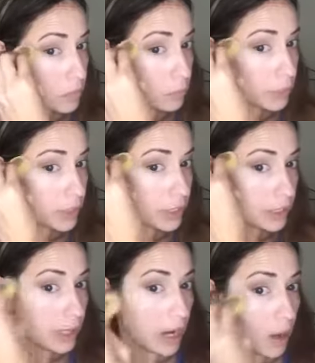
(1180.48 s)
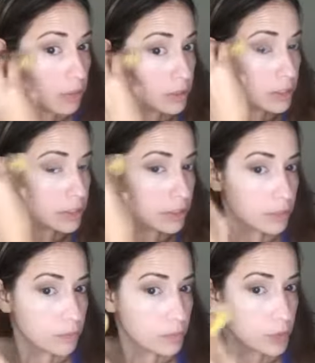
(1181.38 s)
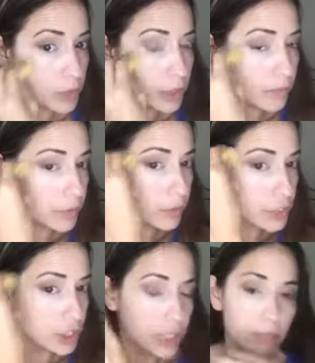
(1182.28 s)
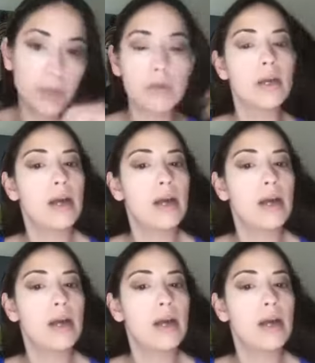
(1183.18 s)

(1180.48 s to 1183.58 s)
Bringing it out to give your cheekbone